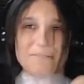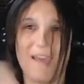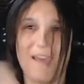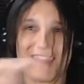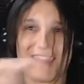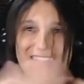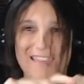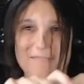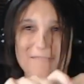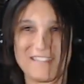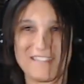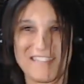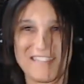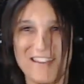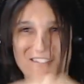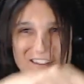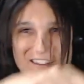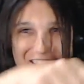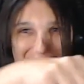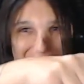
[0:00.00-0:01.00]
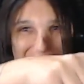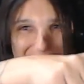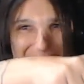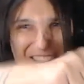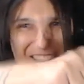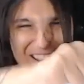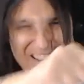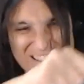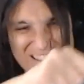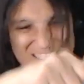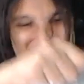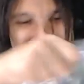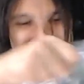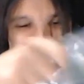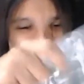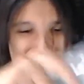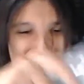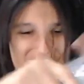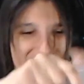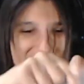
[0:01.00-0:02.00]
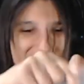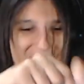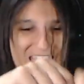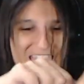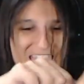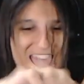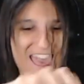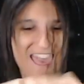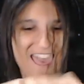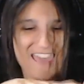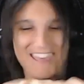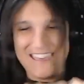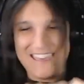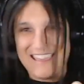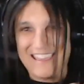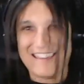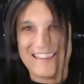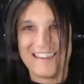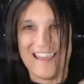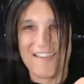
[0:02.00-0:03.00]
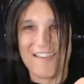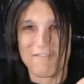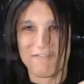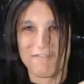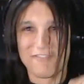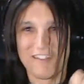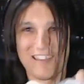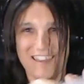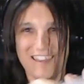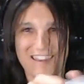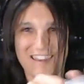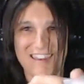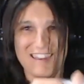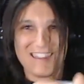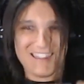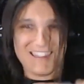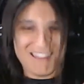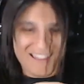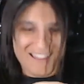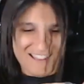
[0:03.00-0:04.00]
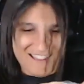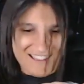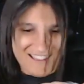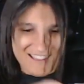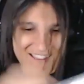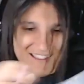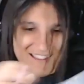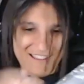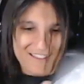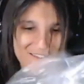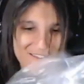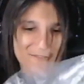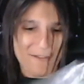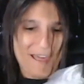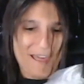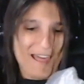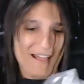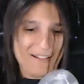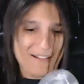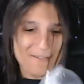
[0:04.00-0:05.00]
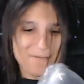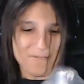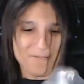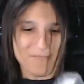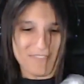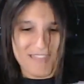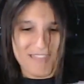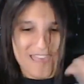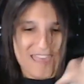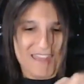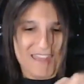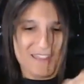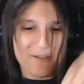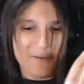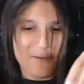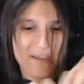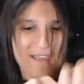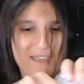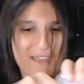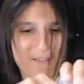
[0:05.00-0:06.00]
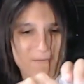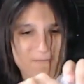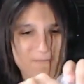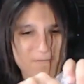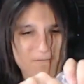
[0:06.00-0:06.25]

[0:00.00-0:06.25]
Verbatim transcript: packing material. Yeah! Isn't that fun? Well, anyway.